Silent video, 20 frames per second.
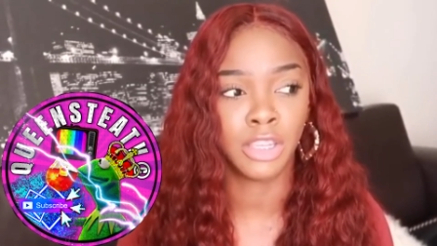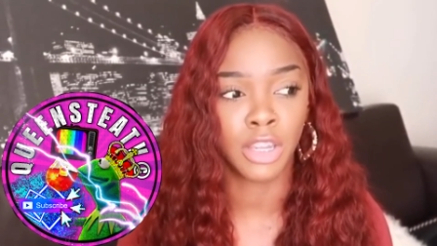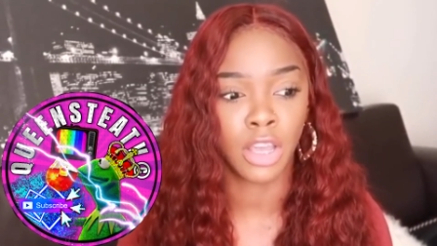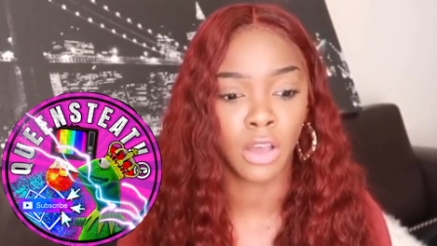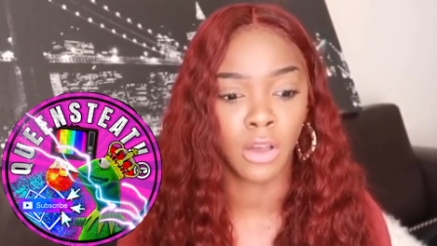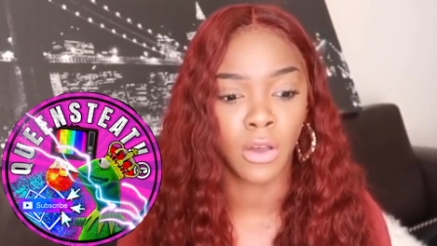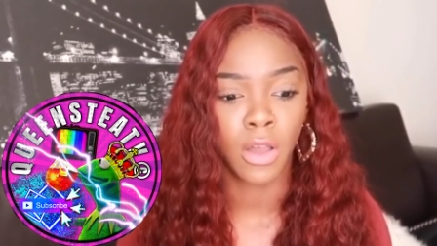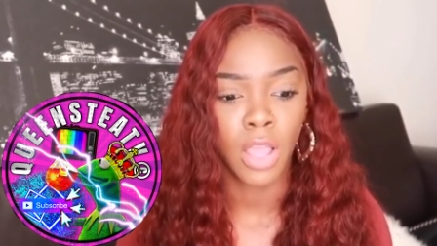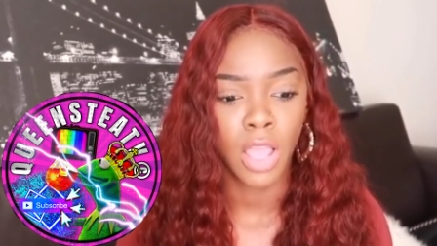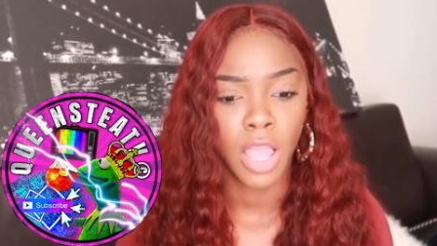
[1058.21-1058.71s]
you
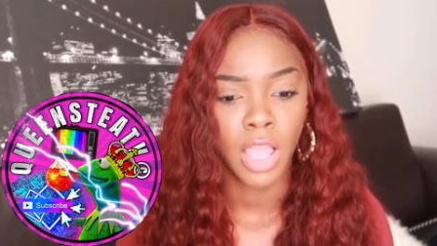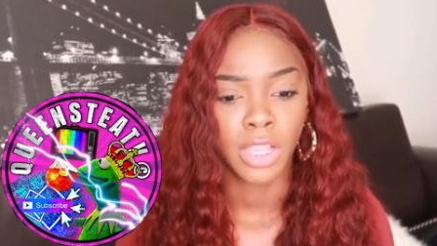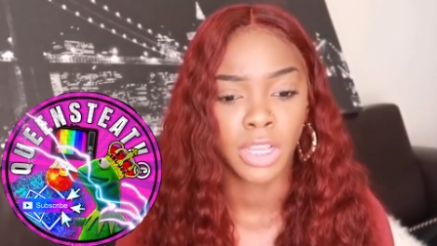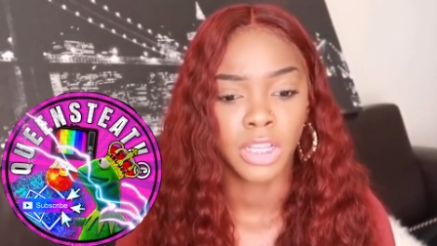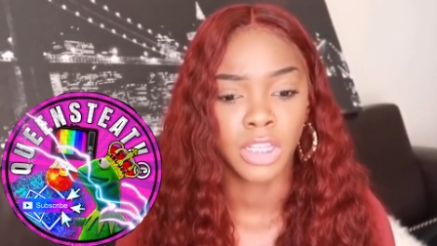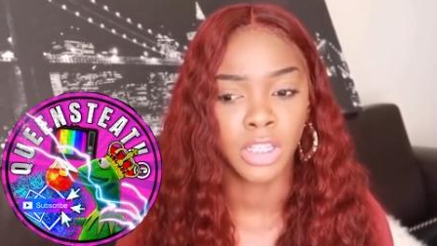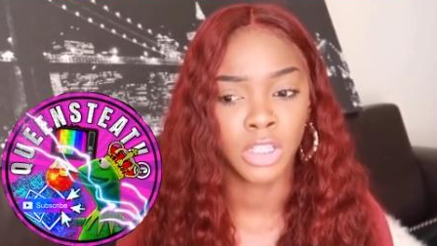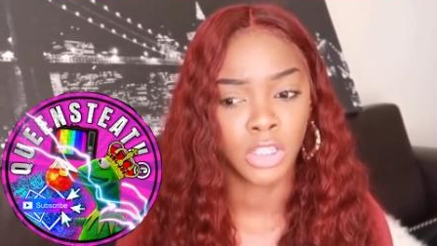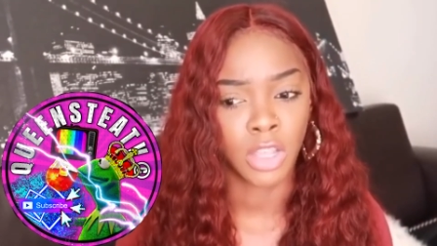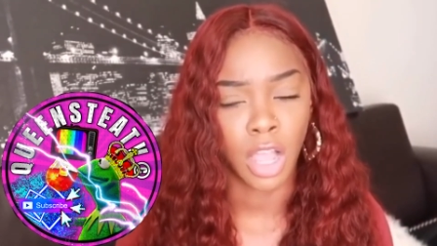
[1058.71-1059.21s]
know,
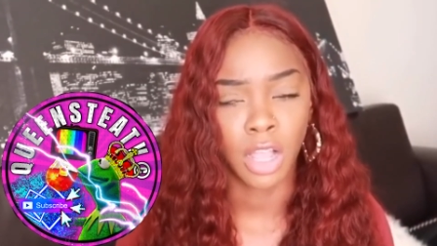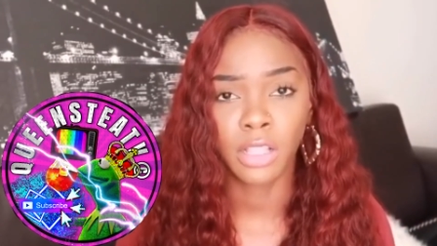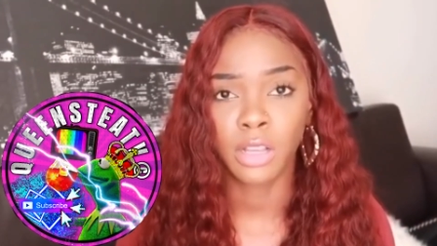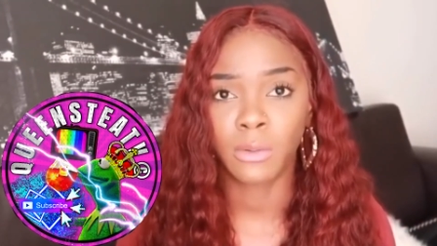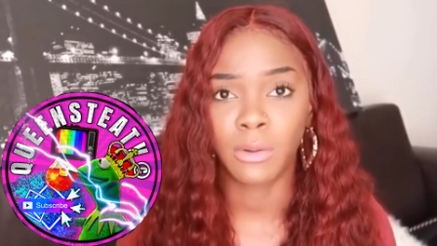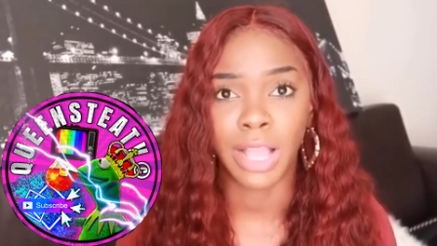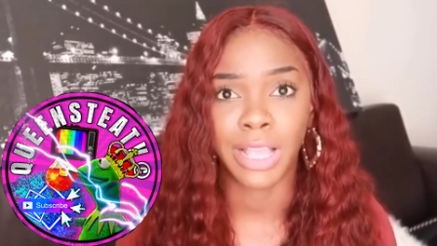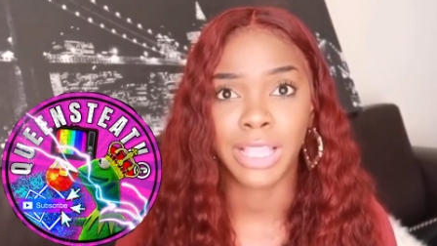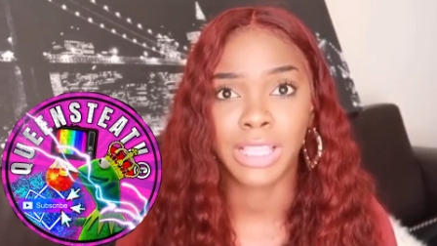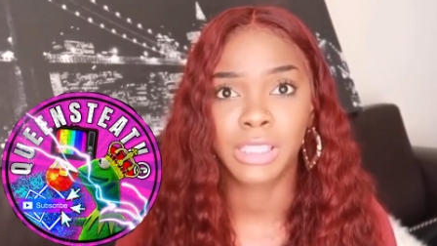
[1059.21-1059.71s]
y'all
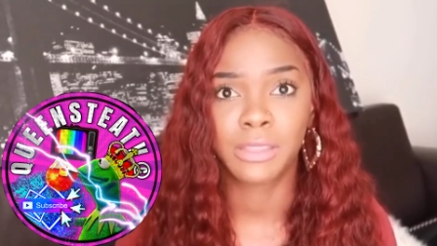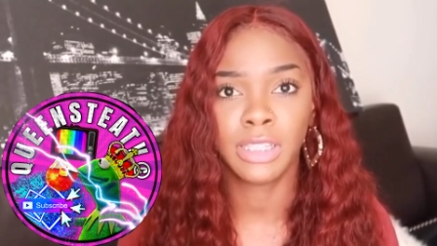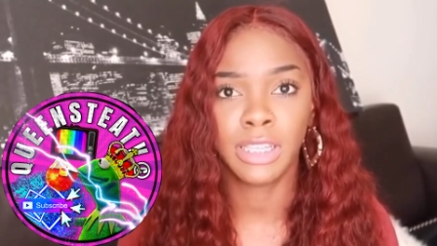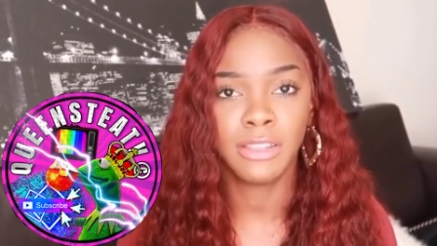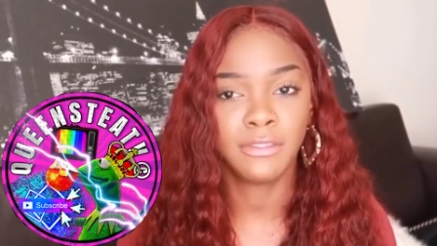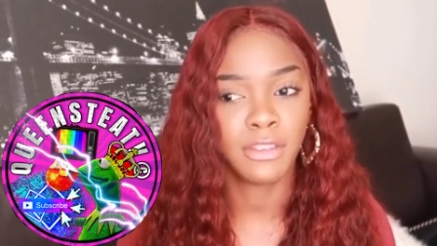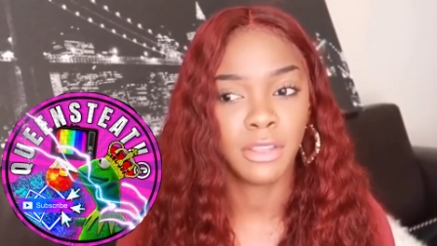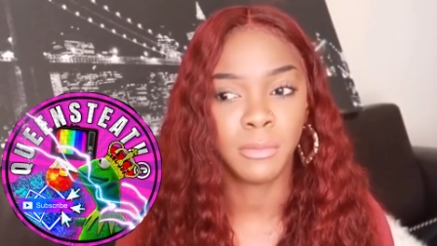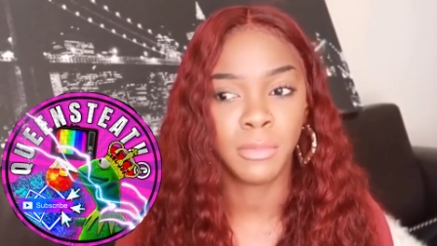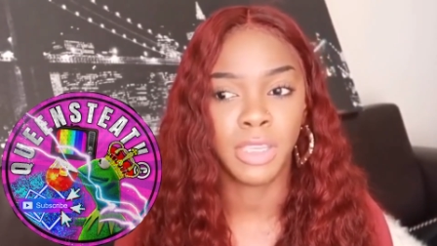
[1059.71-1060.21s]
are whacking
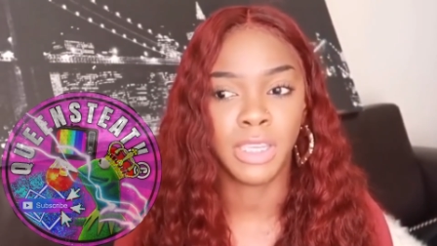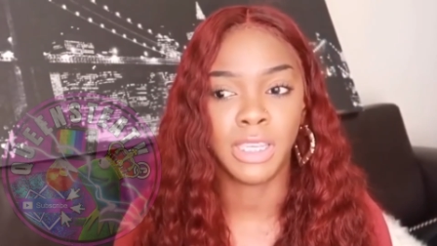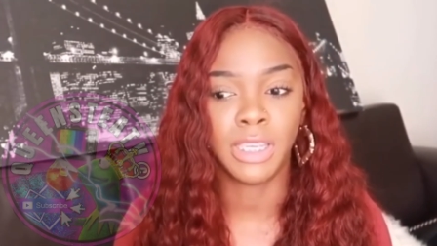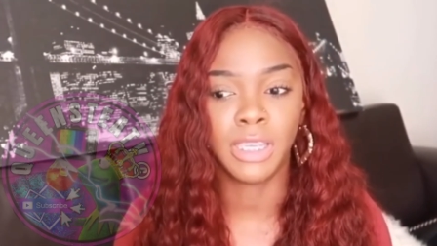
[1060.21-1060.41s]
leaving